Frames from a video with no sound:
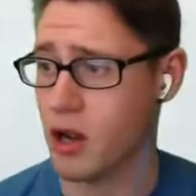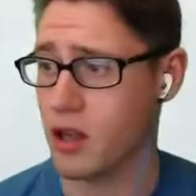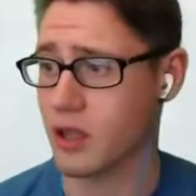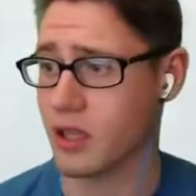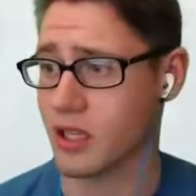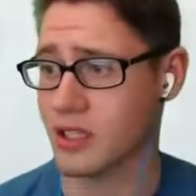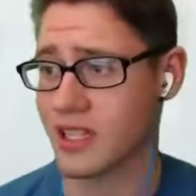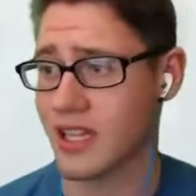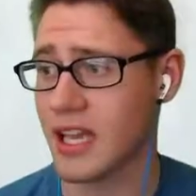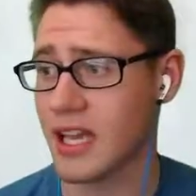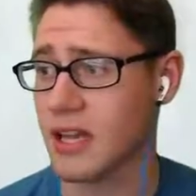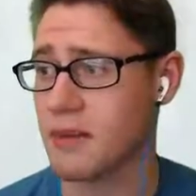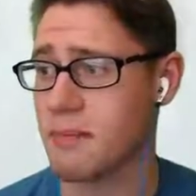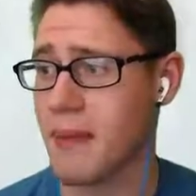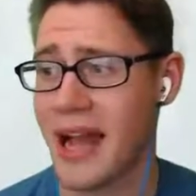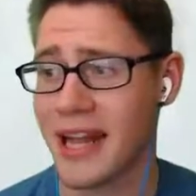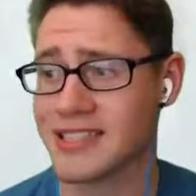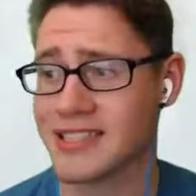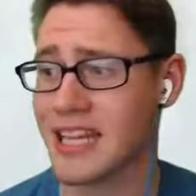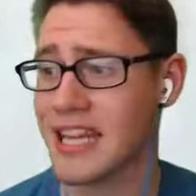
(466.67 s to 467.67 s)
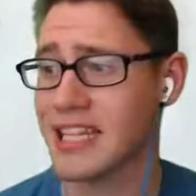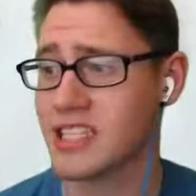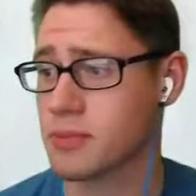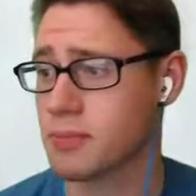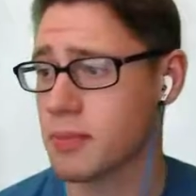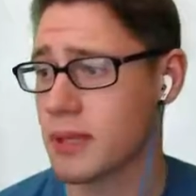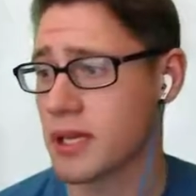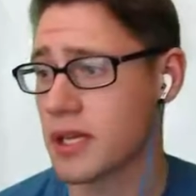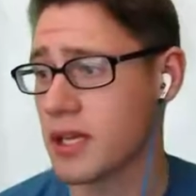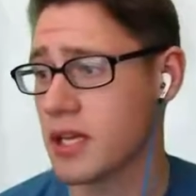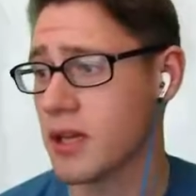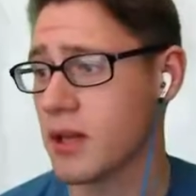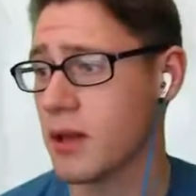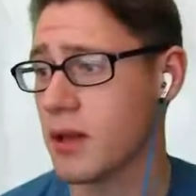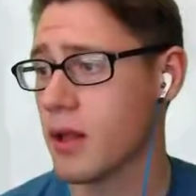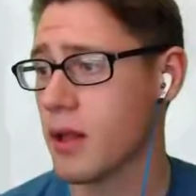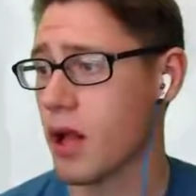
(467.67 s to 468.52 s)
Because again, max HP,